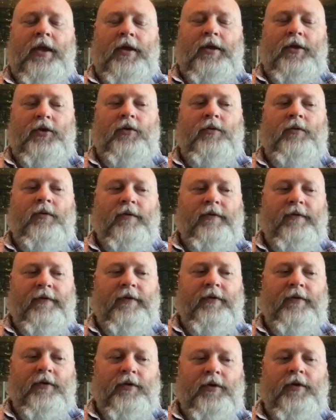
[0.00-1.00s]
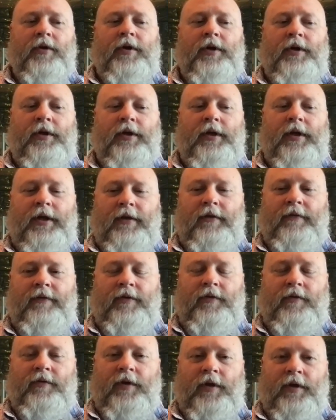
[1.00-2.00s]
You will feel good if
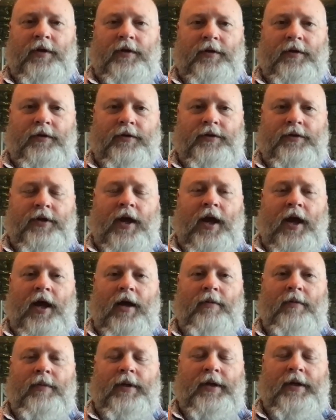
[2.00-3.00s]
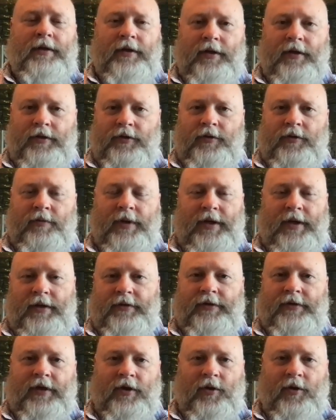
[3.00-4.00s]
you've done a good job and done your
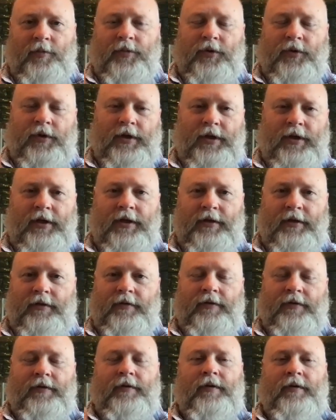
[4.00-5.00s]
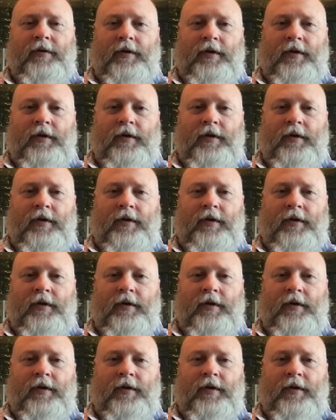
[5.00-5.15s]
best to help your kids.